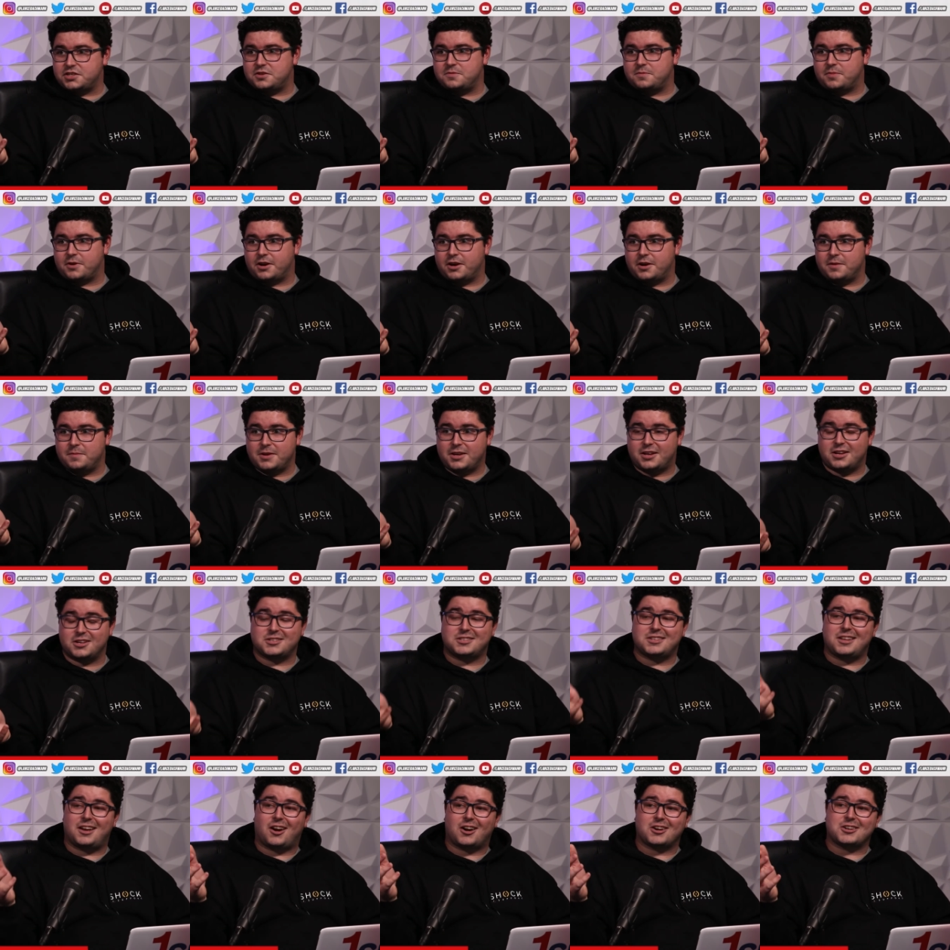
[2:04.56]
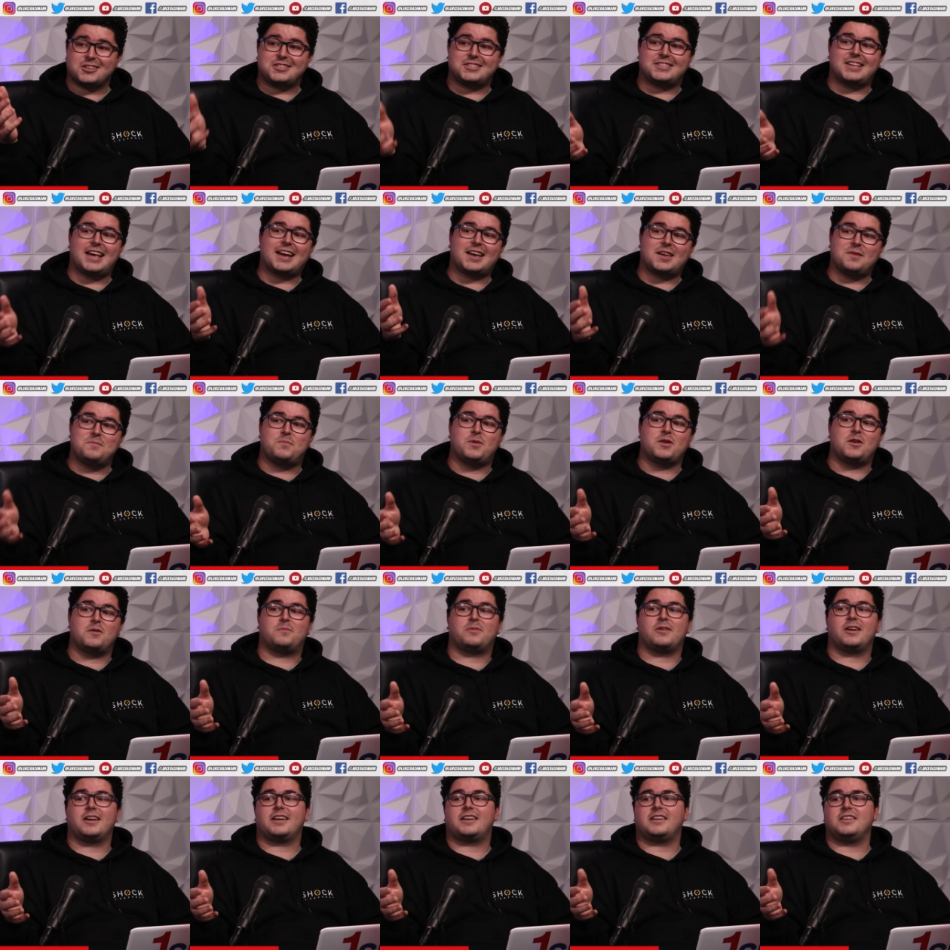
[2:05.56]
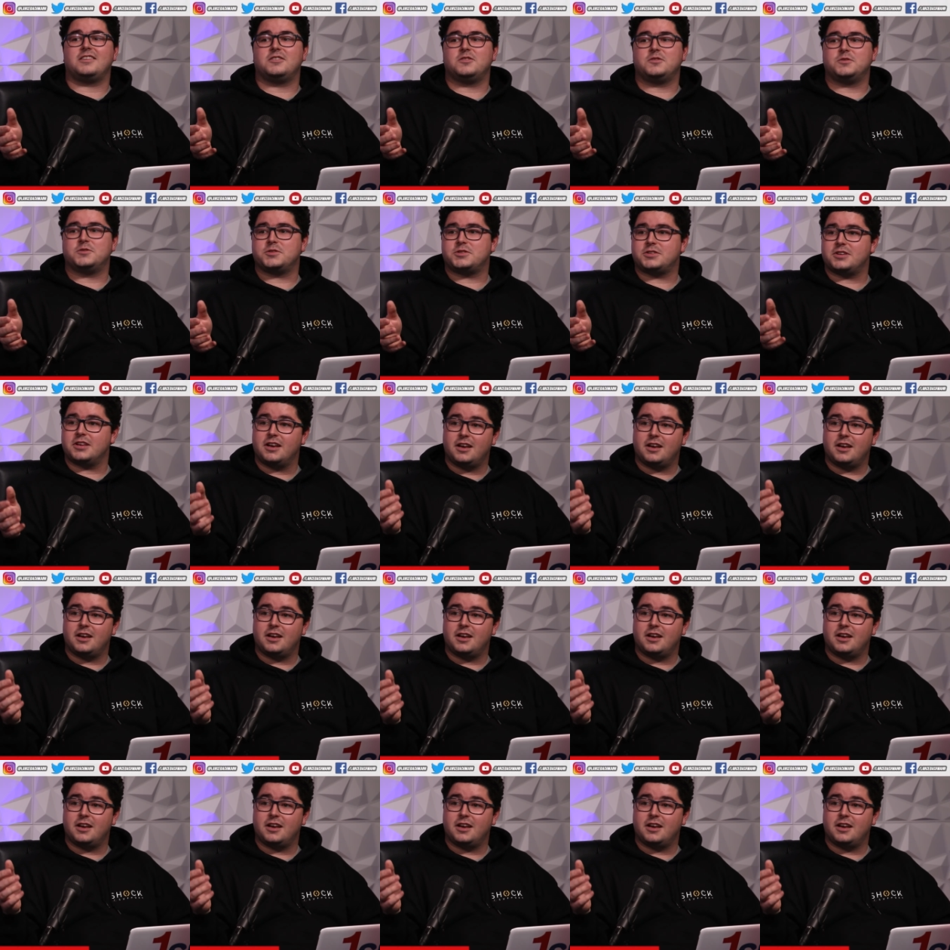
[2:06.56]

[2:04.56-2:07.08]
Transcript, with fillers: Bernie, because our second bit of breaking news